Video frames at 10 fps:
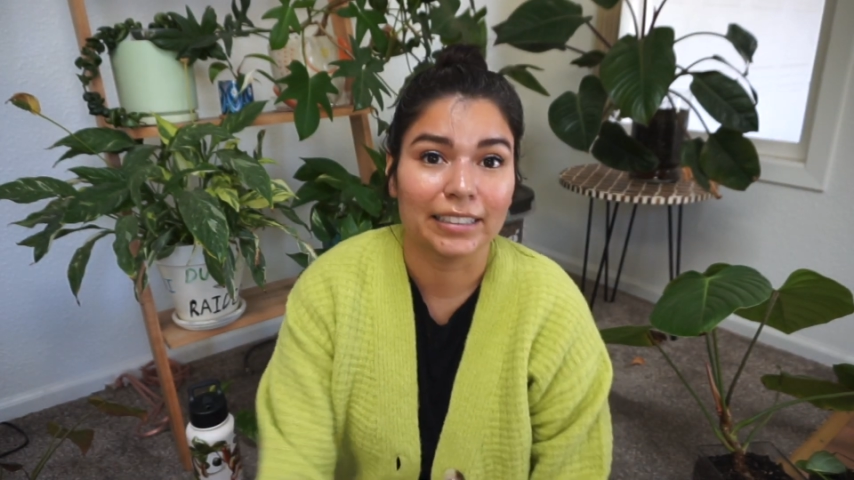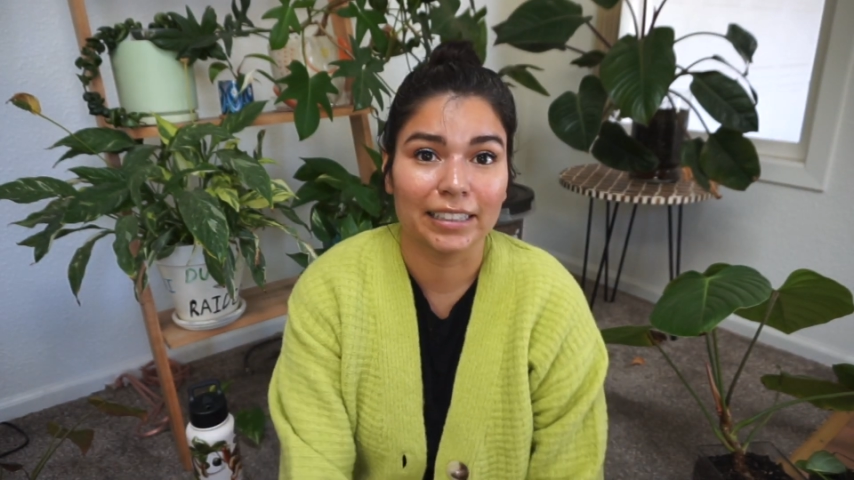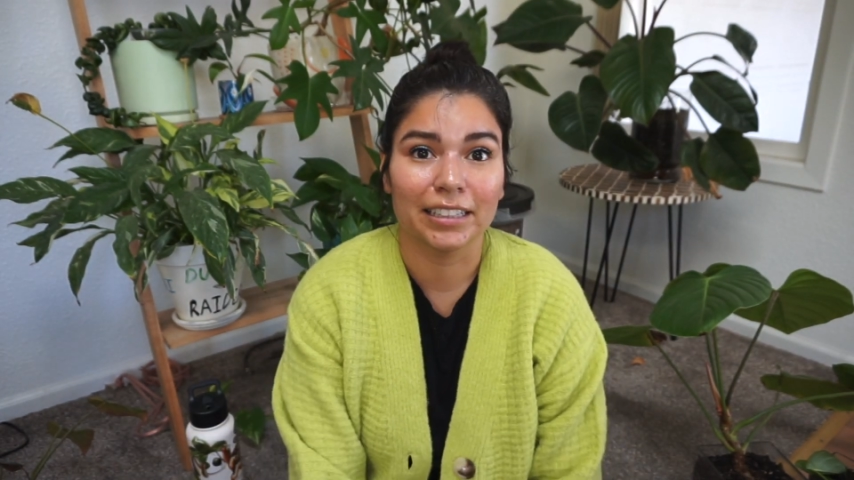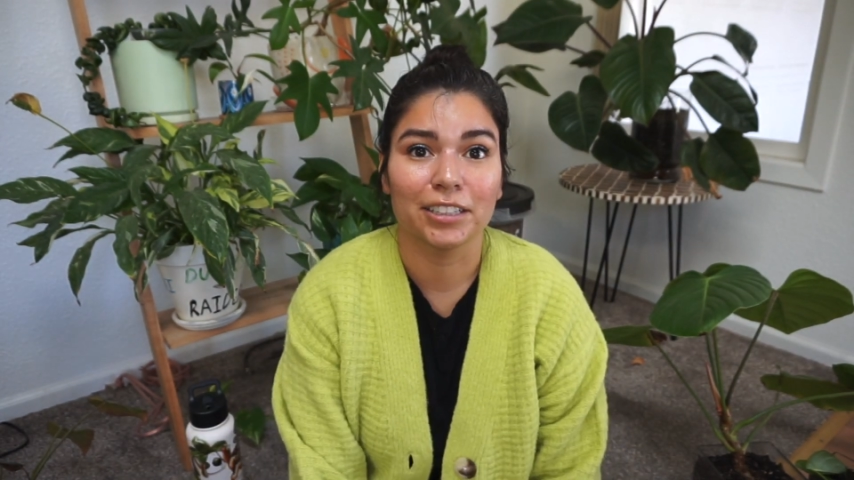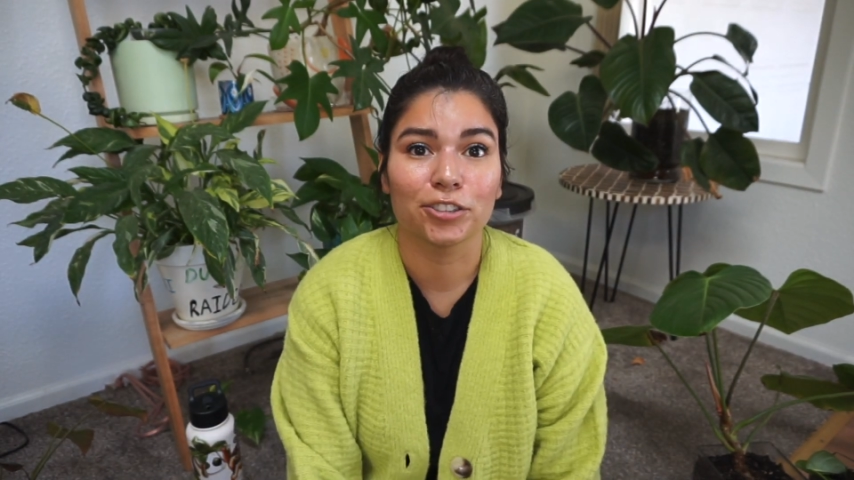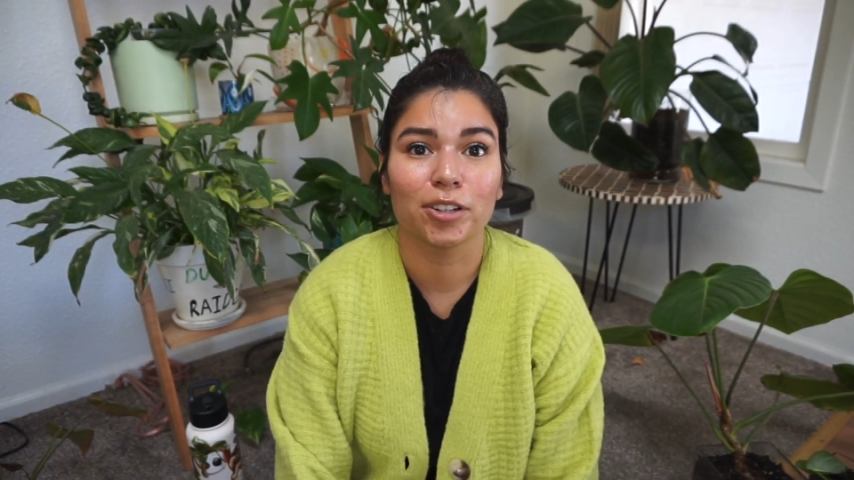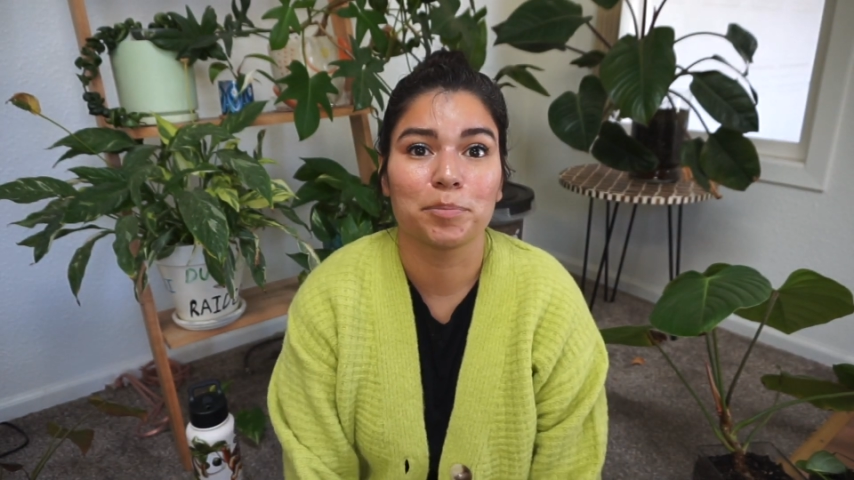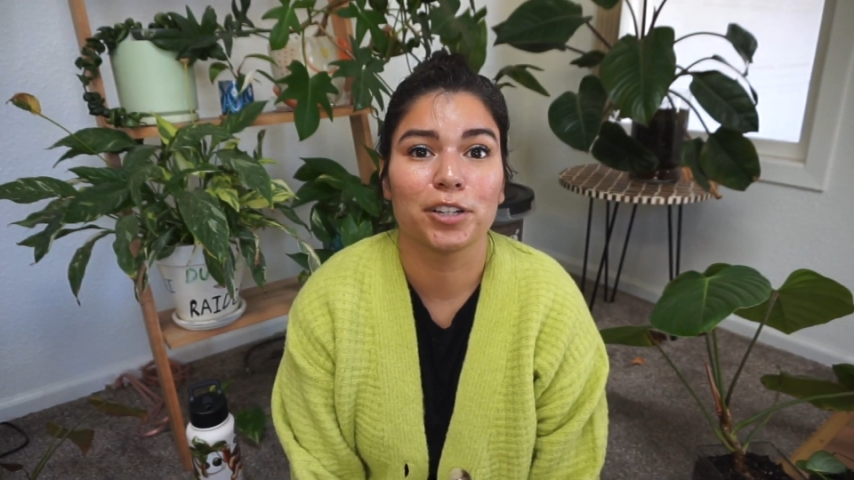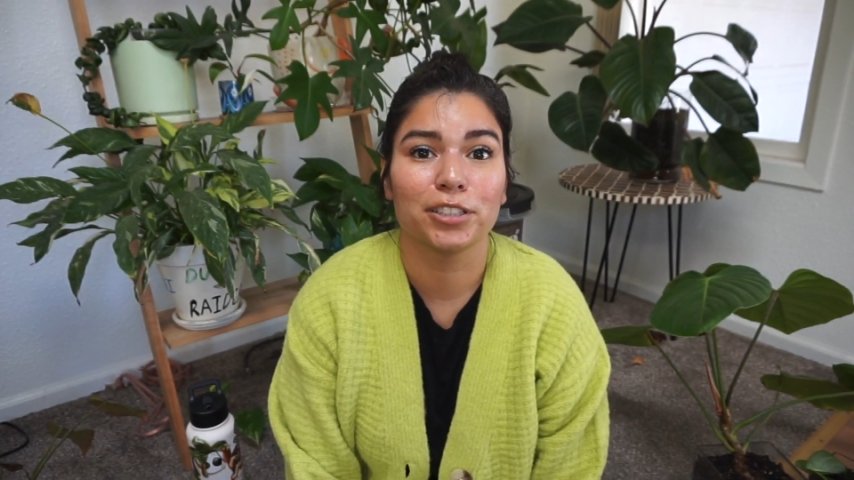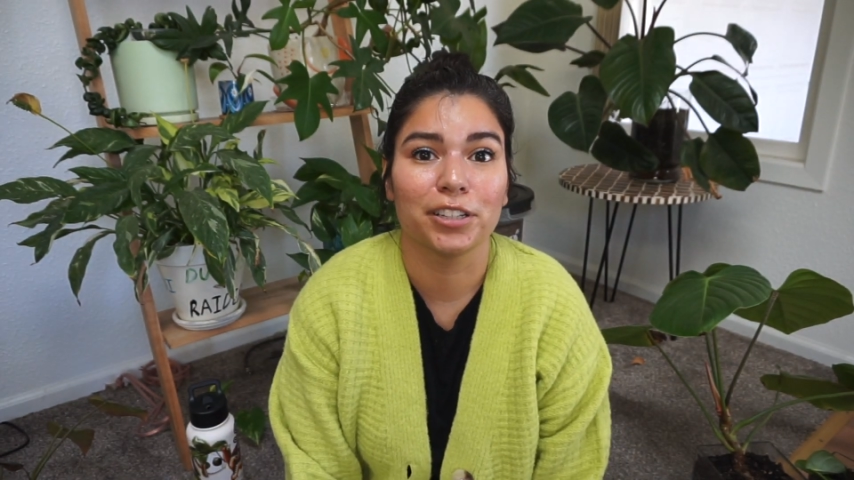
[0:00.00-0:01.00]
in the
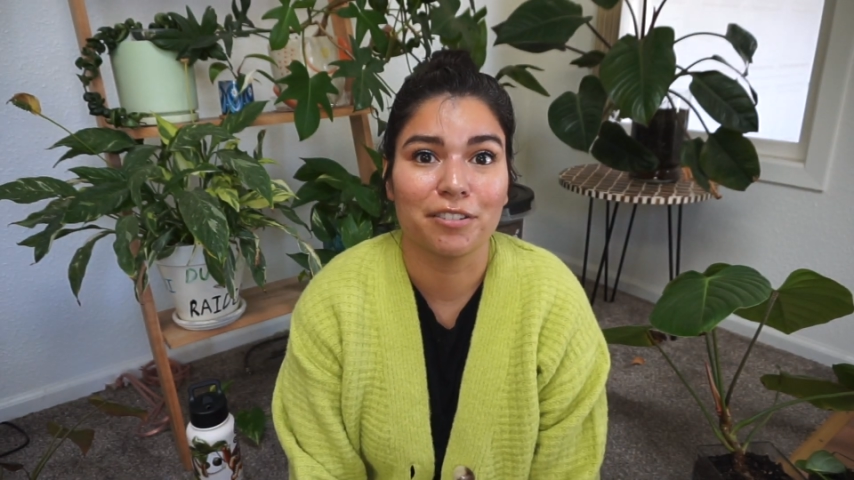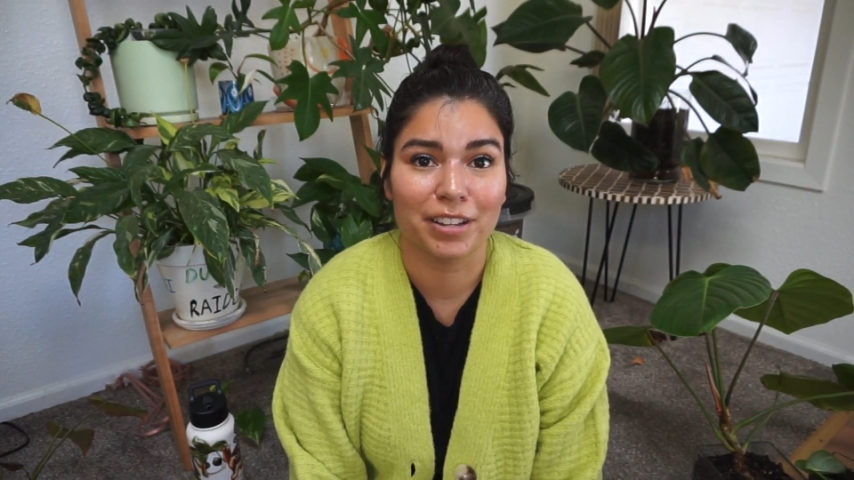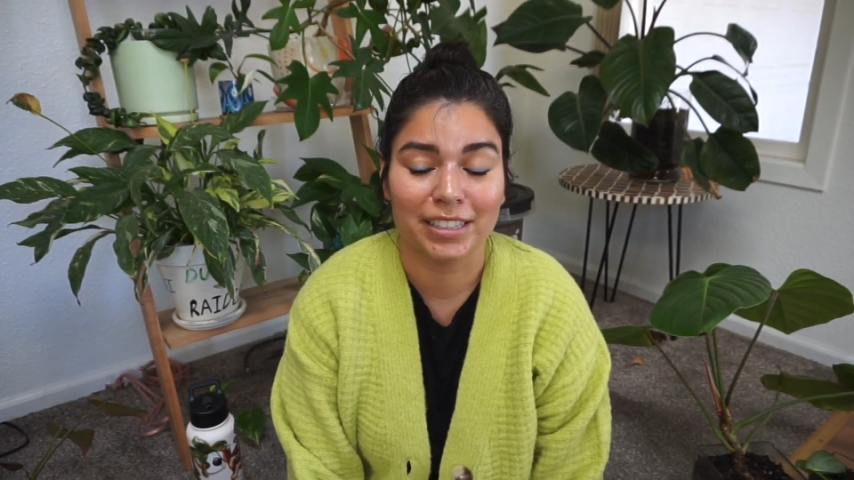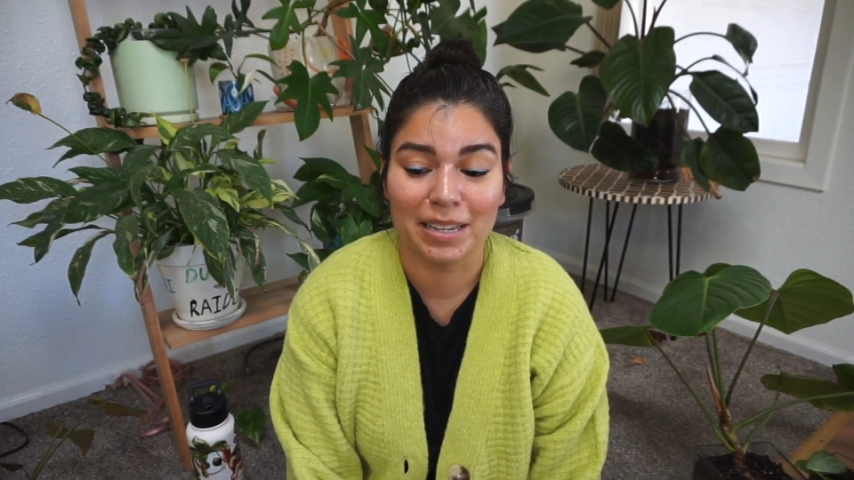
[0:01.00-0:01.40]
description so you can see